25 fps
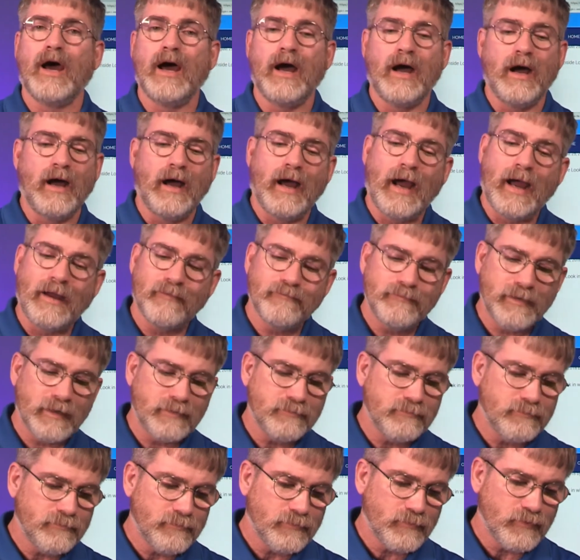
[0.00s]
I've
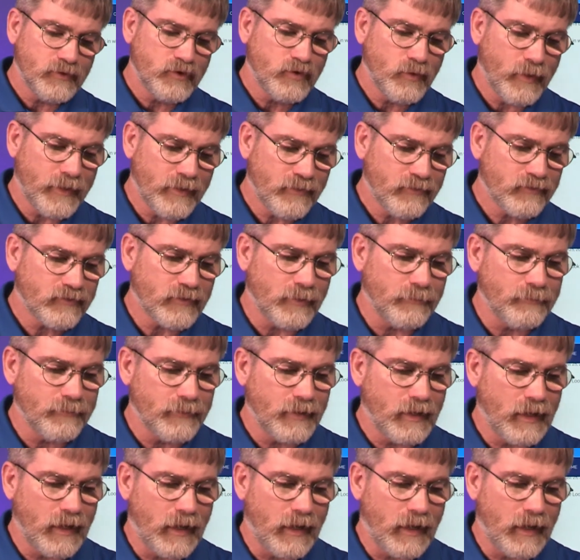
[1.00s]
been doing some